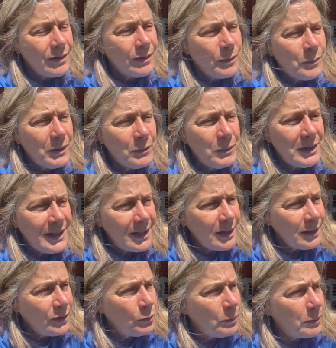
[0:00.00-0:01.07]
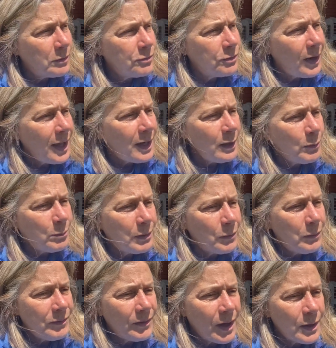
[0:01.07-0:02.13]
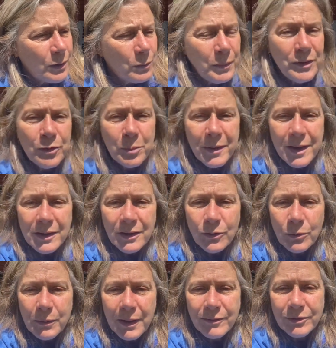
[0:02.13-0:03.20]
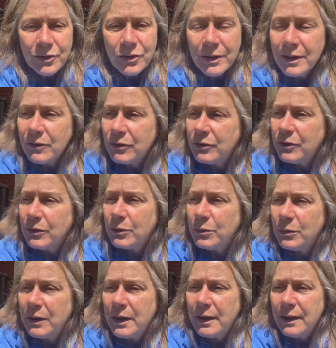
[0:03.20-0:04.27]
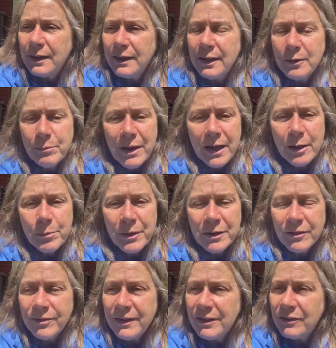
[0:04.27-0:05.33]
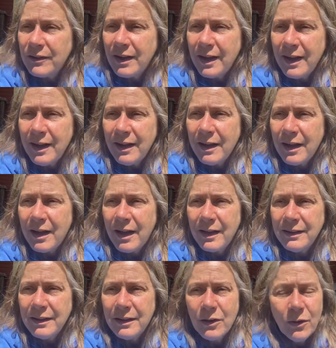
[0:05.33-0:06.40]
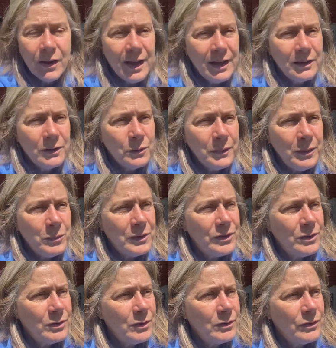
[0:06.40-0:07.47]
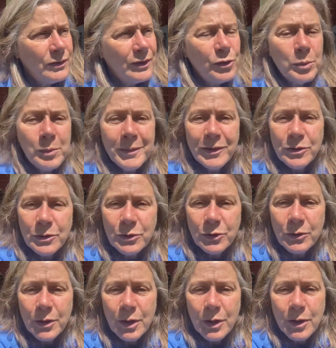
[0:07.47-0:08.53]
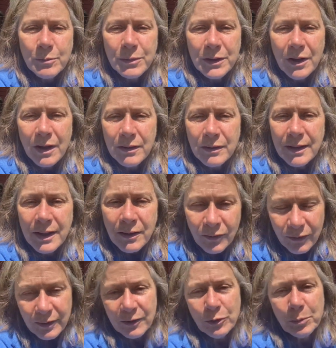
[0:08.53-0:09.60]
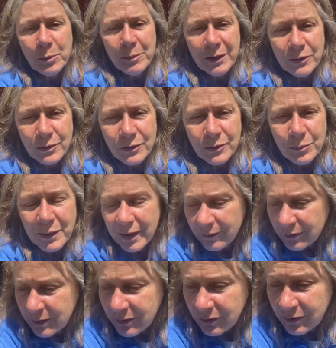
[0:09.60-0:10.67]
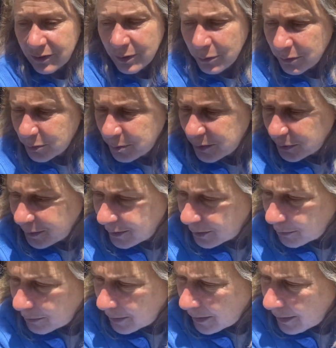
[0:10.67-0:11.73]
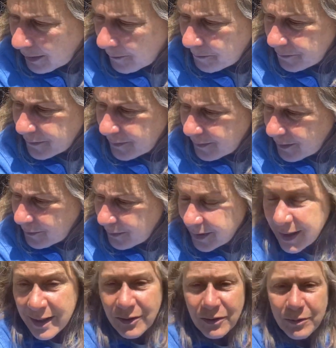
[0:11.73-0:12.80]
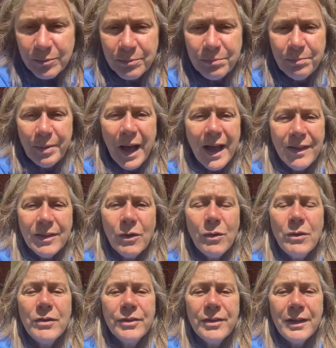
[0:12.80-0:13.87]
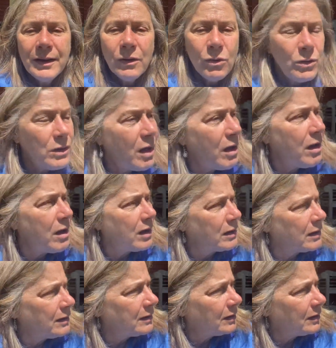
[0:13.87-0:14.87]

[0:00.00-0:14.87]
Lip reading: we did it because we were afraid, but we've got our wits about us. We have a chance to get back up on our feet and say, hey, I agree with sensible measures, but not insensible measures, and we have to distinguish between them. We can't just buy the whole thing, whole hog.